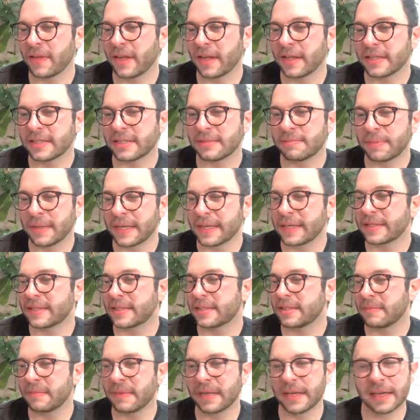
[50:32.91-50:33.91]
that
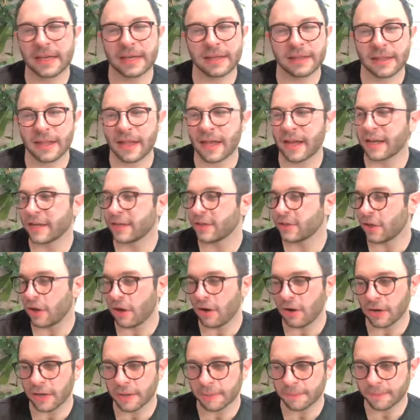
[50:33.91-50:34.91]
speaks to me like a
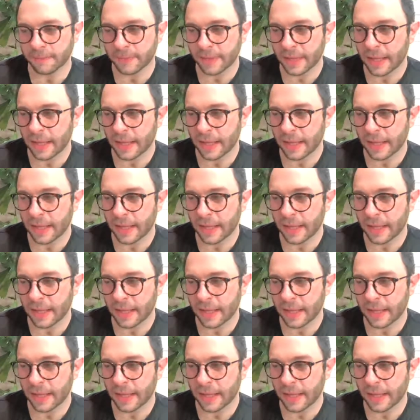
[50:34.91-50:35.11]
dog.